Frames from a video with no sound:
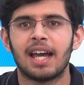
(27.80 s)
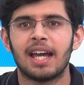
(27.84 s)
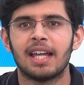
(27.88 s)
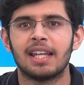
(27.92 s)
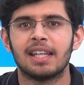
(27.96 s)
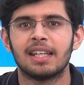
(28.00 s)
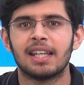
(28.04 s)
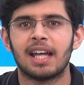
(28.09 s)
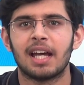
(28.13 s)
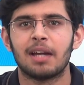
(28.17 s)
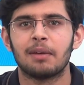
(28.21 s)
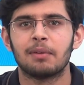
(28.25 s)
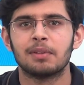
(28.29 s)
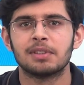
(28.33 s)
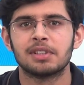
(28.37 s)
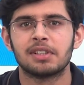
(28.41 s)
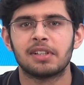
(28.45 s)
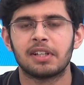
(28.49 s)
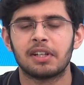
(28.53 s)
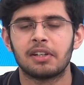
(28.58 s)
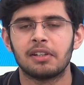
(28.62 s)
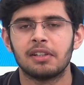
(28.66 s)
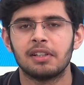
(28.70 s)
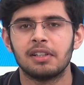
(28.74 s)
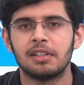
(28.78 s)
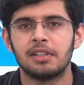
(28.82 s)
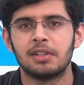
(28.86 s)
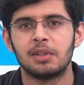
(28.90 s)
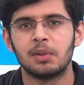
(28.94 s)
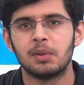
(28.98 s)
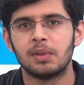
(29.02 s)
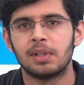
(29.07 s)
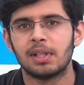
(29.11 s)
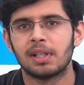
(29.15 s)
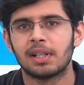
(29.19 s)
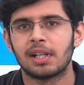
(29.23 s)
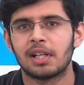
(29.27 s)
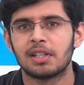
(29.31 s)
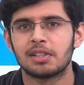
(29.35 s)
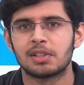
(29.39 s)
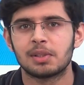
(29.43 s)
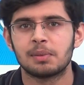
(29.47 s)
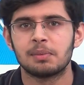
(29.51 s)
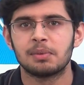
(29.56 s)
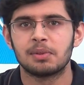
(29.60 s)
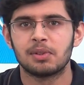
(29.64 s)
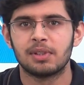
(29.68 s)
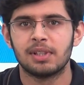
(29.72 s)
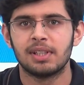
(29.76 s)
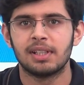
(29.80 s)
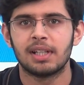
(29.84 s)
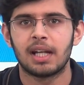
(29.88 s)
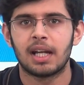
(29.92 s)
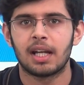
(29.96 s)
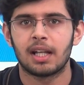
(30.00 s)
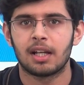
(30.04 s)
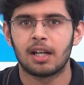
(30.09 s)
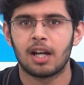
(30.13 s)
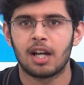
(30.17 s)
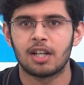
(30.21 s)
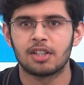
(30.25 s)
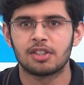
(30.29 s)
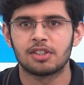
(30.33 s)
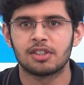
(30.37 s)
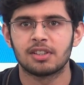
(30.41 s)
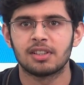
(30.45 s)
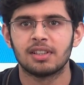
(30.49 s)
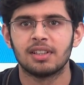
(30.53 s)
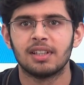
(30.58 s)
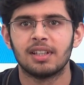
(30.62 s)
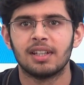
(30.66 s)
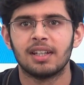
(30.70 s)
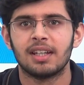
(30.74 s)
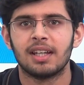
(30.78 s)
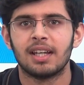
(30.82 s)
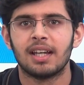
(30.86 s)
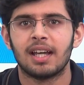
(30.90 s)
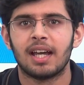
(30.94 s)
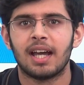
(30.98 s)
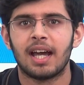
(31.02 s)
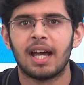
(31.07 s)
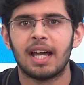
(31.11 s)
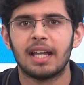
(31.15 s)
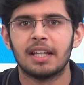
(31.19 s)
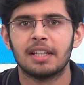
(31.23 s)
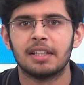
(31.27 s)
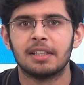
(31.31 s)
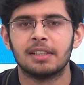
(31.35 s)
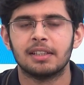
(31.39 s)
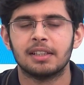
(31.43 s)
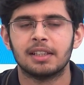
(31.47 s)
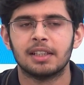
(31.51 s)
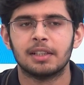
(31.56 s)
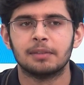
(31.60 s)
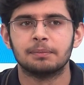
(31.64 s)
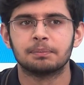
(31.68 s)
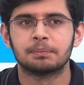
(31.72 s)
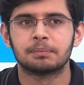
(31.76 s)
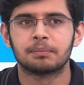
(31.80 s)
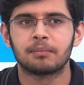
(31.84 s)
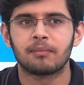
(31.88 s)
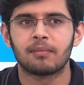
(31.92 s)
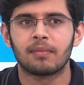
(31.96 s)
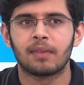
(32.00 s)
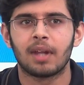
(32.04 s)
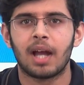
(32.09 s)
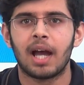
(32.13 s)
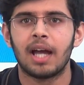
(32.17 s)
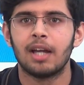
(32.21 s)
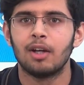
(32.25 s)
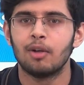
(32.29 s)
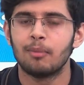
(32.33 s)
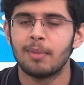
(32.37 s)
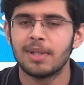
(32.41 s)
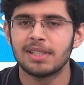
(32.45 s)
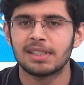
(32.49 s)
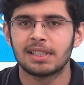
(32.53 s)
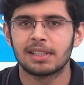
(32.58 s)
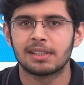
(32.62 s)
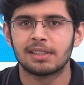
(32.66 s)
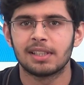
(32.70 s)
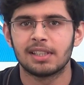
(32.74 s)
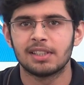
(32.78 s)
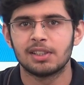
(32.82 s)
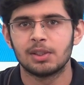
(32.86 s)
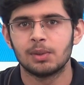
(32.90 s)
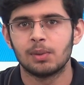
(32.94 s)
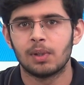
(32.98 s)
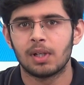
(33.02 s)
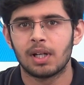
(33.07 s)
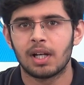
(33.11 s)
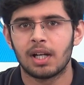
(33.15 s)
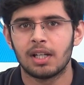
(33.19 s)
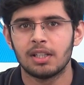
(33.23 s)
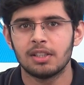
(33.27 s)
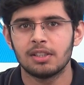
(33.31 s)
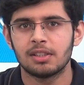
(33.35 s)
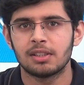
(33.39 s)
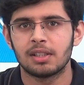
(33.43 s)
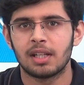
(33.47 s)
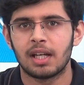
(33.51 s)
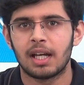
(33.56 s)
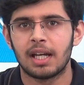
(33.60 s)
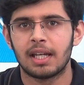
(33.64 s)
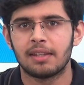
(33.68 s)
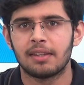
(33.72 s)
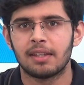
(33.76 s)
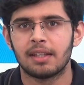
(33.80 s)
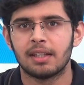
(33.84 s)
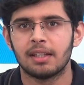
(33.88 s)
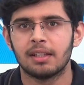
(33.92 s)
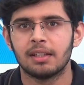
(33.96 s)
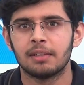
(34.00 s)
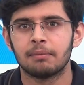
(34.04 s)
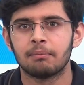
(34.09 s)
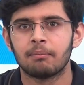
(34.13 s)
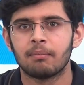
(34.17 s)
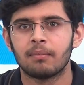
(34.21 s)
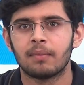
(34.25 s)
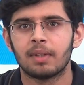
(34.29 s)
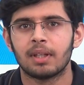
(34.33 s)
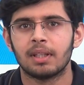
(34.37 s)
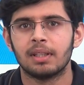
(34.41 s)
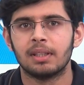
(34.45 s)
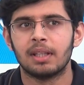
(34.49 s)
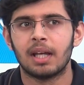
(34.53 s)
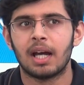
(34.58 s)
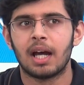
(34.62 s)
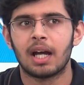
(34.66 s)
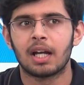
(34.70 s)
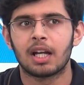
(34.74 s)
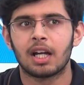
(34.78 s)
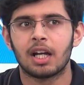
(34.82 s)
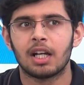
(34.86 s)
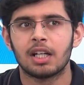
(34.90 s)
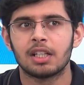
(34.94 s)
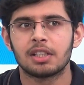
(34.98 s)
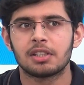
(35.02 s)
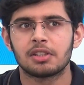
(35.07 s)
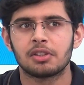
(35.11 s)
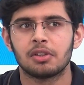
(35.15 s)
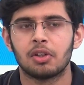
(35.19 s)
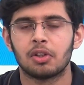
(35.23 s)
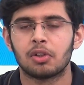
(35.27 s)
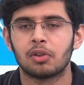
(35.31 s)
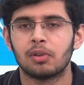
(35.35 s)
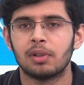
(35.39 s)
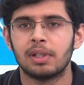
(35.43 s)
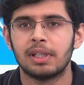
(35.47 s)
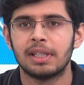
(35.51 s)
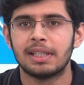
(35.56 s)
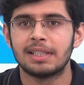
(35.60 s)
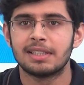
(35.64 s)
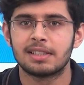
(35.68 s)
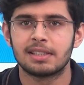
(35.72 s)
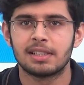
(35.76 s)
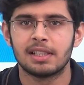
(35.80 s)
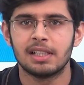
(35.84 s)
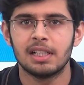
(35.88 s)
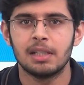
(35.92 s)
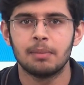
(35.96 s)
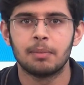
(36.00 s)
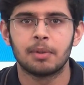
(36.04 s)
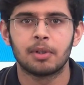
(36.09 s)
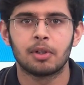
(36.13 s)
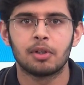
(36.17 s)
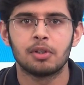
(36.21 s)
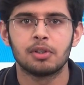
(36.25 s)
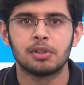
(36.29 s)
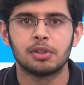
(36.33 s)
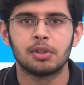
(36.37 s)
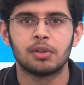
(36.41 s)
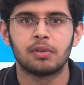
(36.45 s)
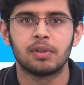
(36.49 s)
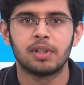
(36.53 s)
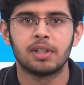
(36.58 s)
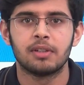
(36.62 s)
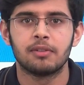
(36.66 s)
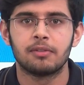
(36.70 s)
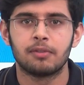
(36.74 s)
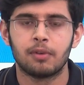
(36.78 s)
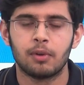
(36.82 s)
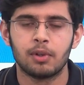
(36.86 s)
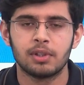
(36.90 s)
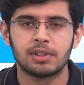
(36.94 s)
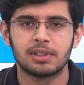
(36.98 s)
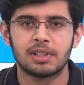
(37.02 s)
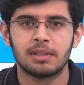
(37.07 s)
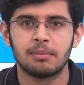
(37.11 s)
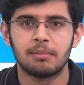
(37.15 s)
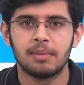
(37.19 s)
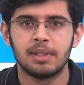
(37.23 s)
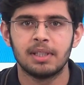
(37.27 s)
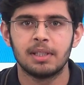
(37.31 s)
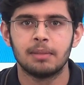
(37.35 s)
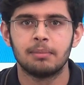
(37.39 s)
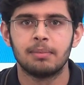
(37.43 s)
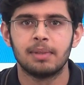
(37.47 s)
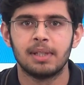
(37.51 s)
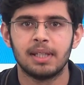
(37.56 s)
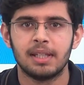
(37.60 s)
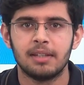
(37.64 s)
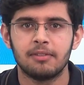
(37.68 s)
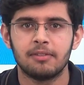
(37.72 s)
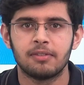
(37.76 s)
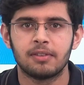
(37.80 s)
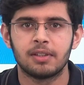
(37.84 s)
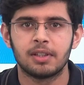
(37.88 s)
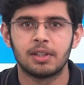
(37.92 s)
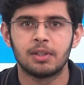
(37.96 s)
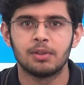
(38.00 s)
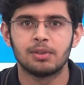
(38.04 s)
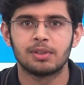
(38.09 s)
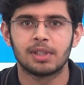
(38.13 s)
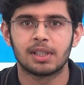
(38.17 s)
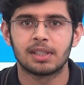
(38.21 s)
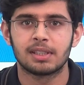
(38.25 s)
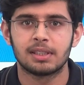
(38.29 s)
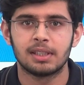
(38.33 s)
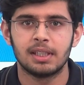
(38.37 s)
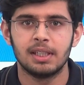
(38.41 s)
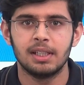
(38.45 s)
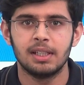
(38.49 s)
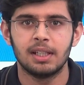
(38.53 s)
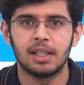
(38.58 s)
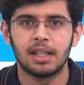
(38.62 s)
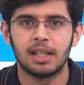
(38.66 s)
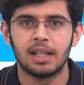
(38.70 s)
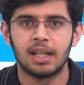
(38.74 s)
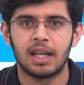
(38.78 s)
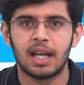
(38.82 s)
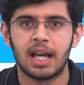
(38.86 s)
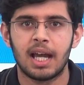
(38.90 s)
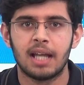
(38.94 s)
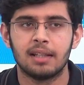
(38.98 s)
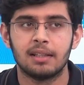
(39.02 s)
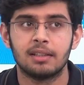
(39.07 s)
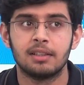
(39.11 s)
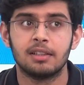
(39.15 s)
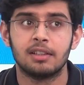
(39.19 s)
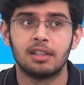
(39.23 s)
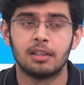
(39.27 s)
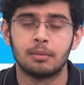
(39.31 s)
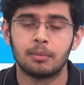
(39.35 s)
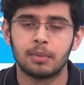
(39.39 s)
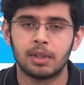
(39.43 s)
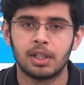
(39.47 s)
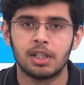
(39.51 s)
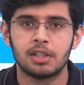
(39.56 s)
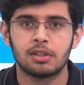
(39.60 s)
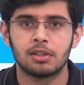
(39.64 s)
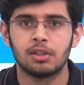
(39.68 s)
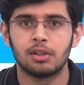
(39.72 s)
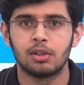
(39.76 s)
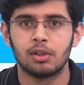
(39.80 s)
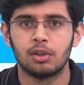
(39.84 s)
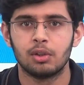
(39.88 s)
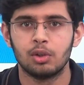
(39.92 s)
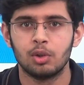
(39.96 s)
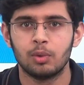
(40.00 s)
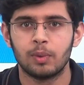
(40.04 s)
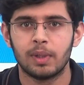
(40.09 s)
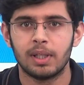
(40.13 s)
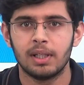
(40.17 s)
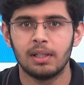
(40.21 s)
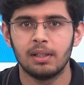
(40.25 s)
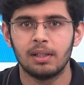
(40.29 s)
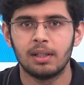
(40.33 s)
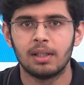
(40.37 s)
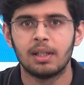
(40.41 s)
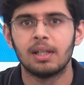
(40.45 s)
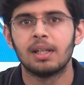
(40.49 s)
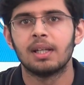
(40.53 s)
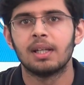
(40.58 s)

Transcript: and I was a regular two-year classroom student at Aakash. And um, I owe my success to Aakash. I think Aakash not only instilled but also reinforced in me the belief to succeed and determination to do well.